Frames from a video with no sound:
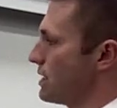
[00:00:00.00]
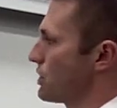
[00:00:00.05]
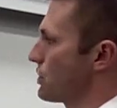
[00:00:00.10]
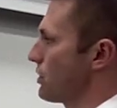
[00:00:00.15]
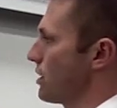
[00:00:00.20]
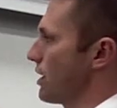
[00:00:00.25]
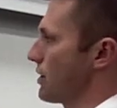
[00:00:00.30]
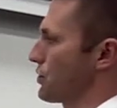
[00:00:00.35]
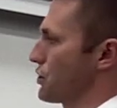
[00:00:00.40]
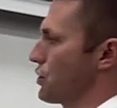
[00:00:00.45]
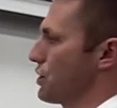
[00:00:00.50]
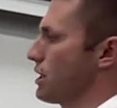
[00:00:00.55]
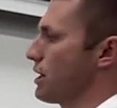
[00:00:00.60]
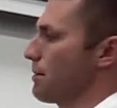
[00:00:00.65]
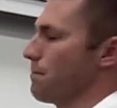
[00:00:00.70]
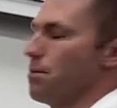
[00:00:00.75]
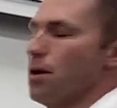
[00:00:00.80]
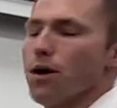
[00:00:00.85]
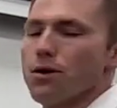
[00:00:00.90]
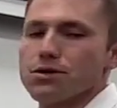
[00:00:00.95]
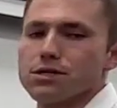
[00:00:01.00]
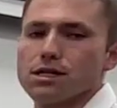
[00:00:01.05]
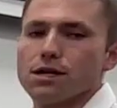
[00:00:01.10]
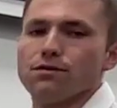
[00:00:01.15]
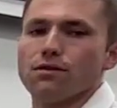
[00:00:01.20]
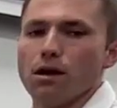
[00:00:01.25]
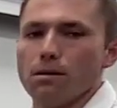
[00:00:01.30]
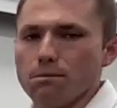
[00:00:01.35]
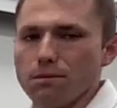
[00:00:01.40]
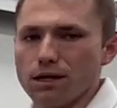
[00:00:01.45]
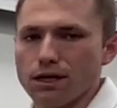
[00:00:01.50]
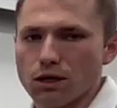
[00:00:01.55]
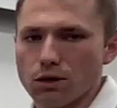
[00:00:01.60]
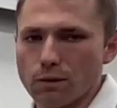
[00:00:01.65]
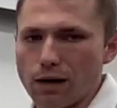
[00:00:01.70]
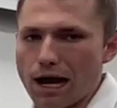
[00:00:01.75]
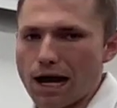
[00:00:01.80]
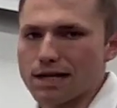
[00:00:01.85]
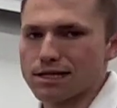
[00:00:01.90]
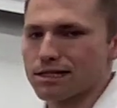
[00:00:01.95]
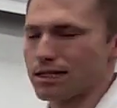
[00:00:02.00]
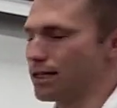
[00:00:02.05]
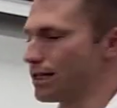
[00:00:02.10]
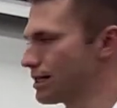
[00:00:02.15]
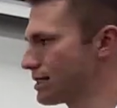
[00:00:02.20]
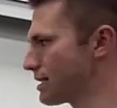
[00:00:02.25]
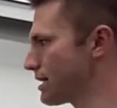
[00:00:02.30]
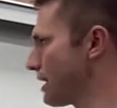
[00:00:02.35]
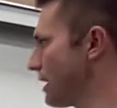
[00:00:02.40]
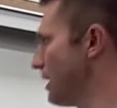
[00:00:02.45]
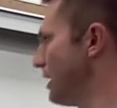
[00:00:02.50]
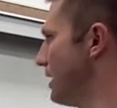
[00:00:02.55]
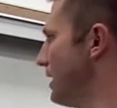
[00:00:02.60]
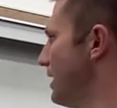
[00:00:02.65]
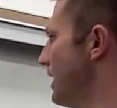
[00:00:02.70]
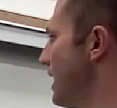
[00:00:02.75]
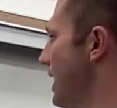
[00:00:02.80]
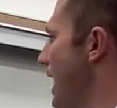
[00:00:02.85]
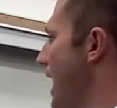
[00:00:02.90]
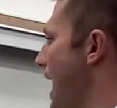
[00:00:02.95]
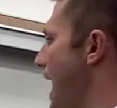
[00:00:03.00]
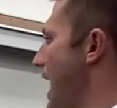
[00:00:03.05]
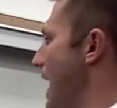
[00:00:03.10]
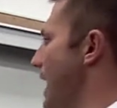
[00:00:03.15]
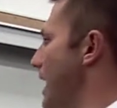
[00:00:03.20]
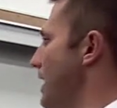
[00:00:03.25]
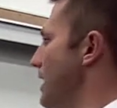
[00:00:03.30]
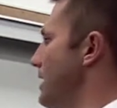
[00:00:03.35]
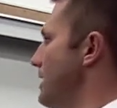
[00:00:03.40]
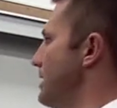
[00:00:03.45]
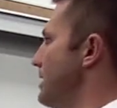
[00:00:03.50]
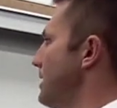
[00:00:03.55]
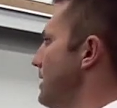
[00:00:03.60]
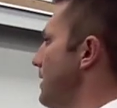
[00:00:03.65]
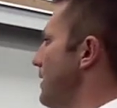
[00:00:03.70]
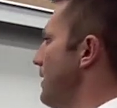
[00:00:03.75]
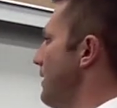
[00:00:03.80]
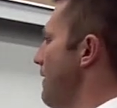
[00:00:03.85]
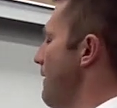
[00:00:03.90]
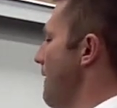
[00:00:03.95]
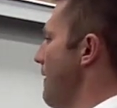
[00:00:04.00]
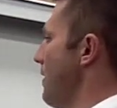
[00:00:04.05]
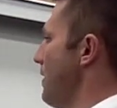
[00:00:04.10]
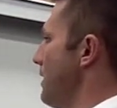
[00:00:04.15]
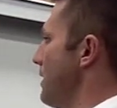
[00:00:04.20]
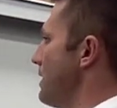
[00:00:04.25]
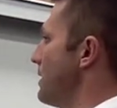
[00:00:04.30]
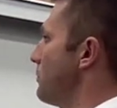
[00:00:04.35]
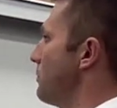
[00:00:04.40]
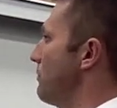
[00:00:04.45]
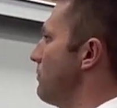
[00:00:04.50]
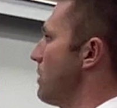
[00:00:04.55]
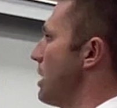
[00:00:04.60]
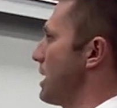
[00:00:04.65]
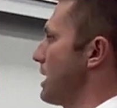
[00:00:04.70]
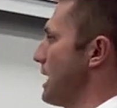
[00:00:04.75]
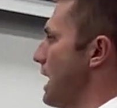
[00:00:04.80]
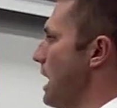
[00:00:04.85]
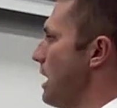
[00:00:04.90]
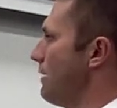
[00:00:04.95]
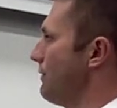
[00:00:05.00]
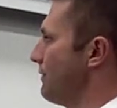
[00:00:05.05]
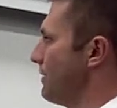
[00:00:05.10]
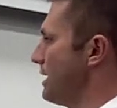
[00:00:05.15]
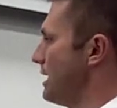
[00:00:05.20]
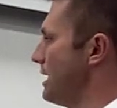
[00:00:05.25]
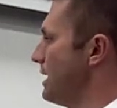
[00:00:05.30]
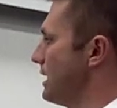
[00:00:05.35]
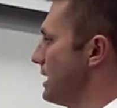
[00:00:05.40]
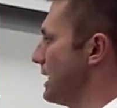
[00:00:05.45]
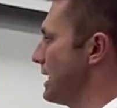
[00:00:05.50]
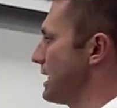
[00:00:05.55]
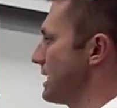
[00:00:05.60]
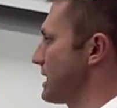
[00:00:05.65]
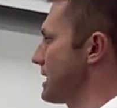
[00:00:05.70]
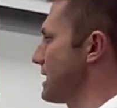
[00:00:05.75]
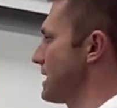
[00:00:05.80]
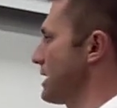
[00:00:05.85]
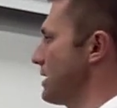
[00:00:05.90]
structure composed of amino acids. And we've got an alpha helix